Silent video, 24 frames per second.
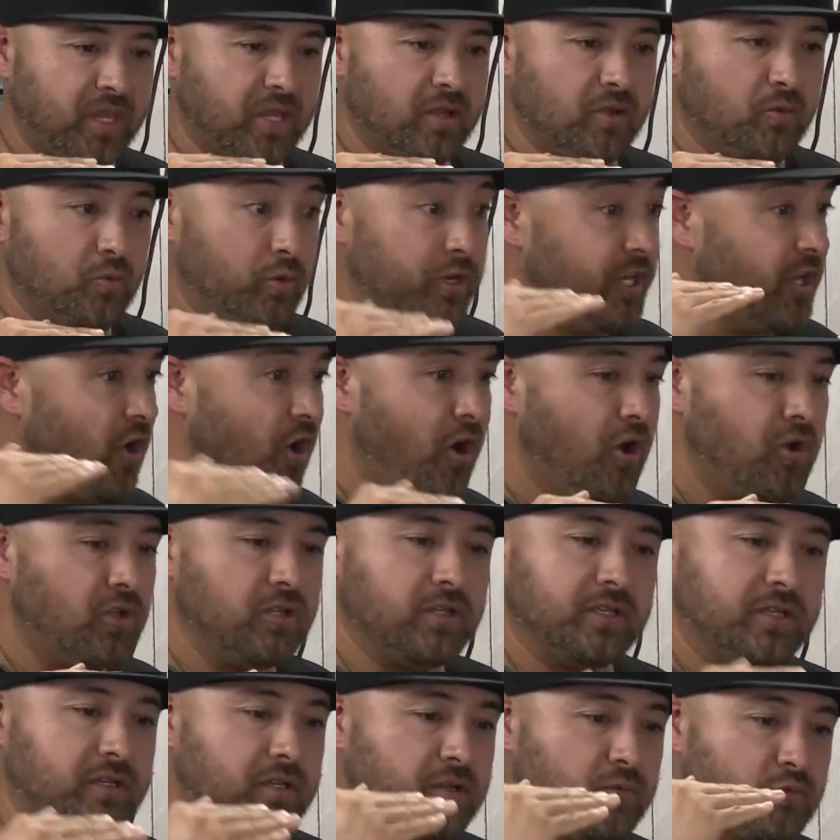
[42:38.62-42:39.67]
We
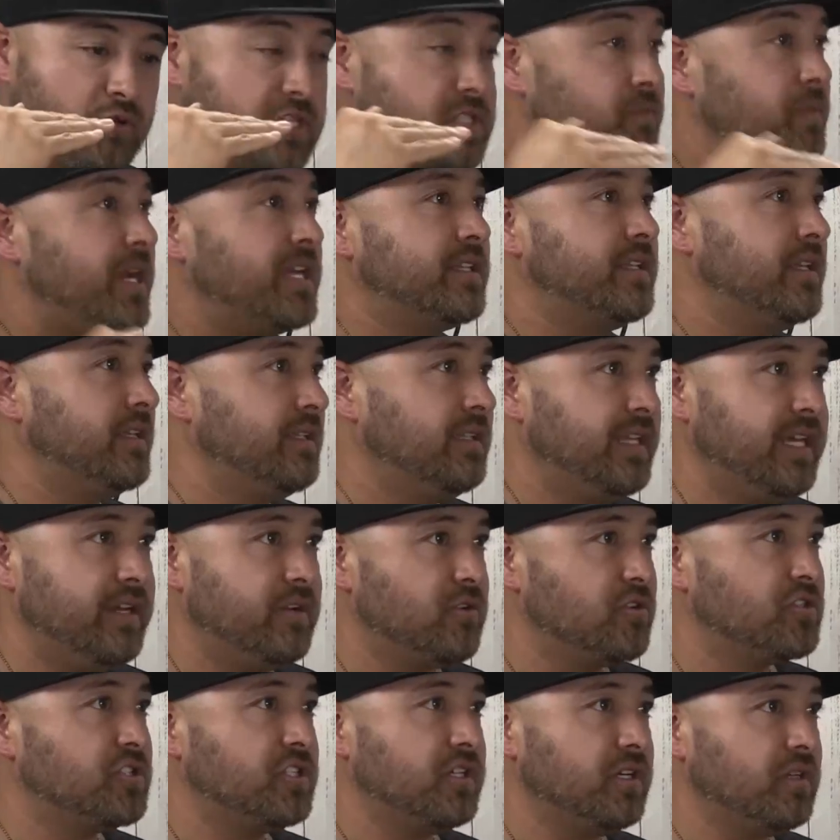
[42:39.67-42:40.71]
all respected
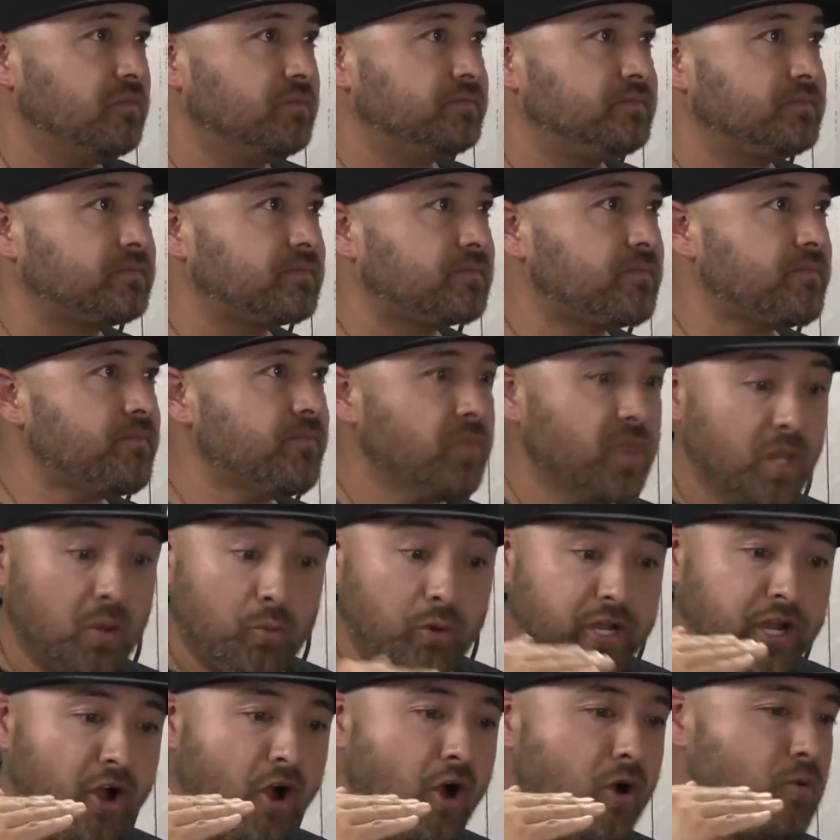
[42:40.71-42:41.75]
leadership.
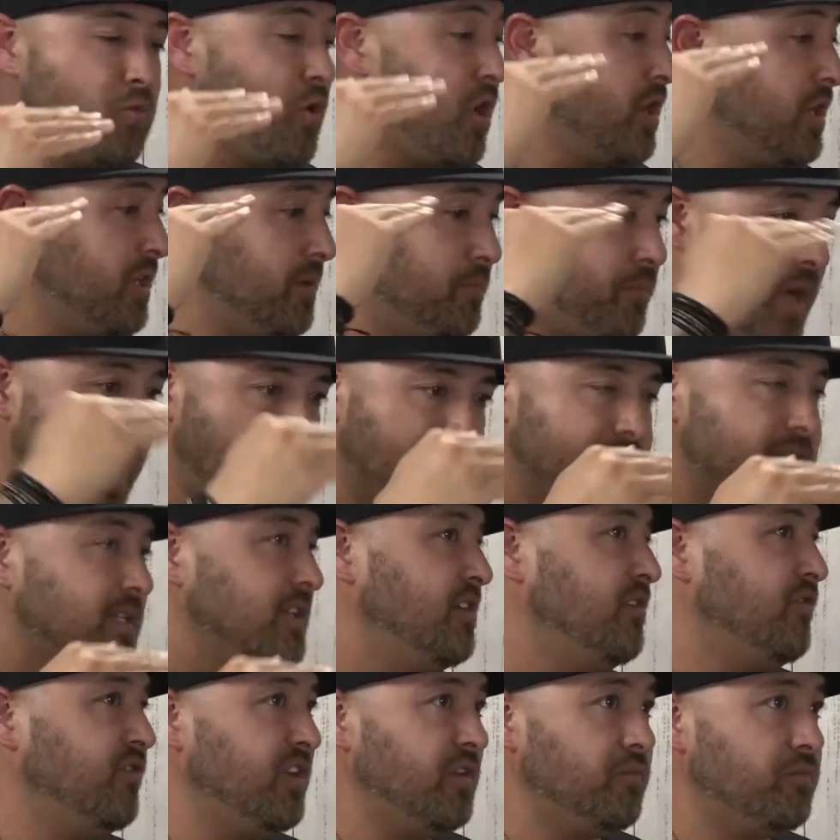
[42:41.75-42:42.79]
We all wanted
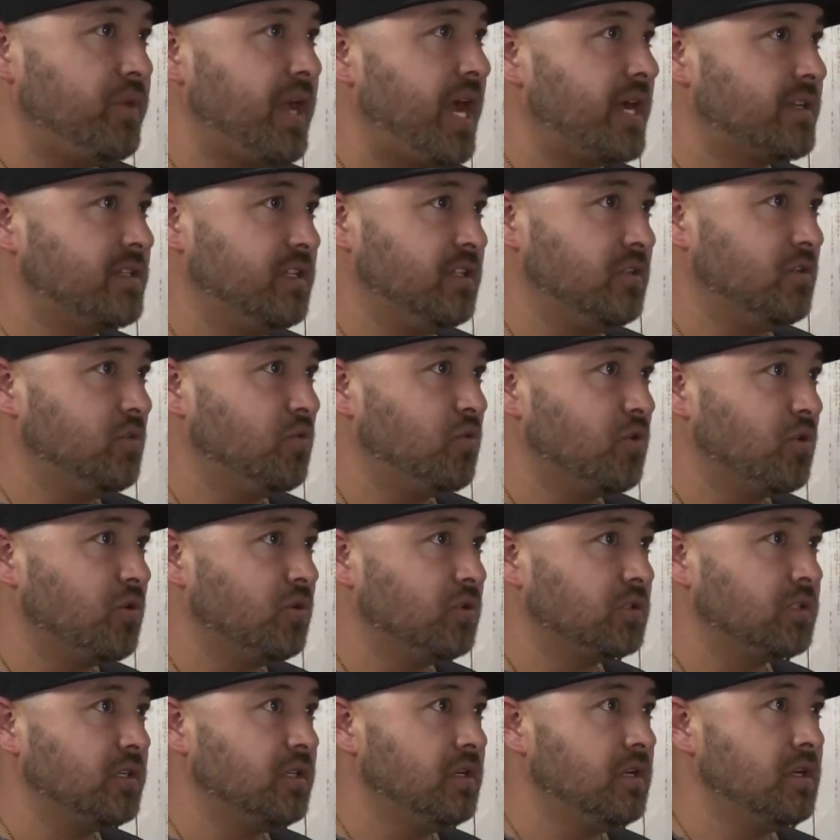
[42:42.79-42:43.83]
positive impact in the
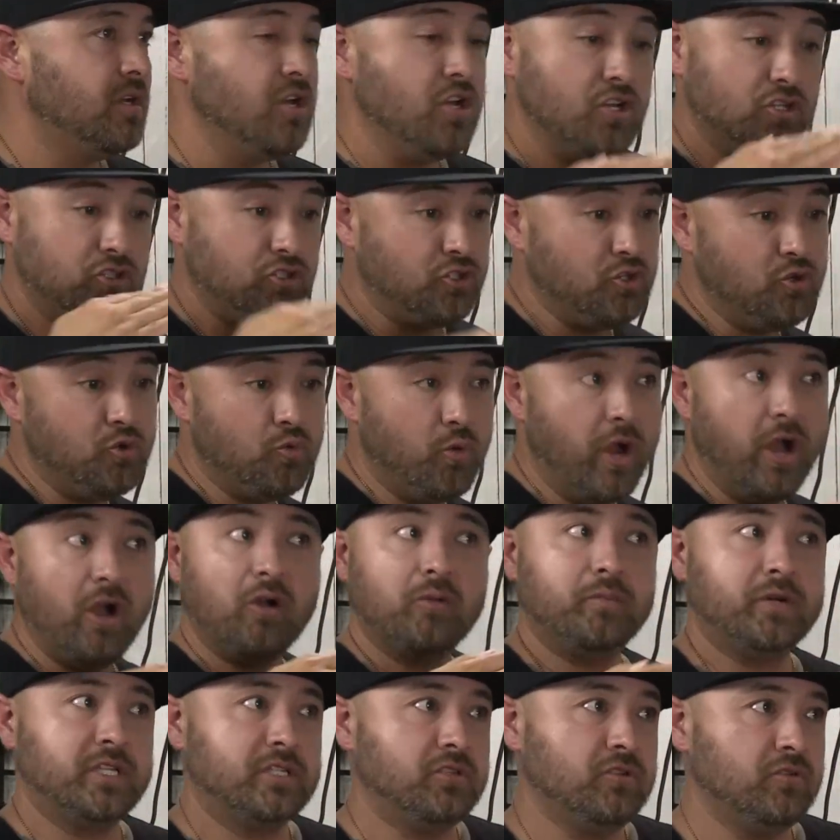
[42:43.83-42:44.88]
world do well
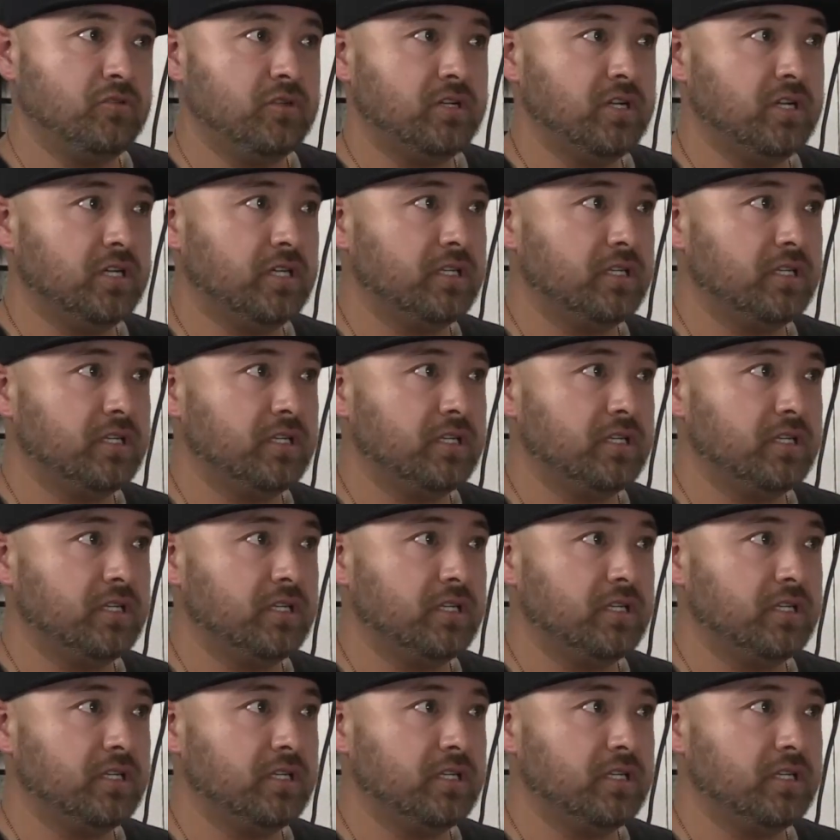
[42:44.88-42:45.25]
but do good.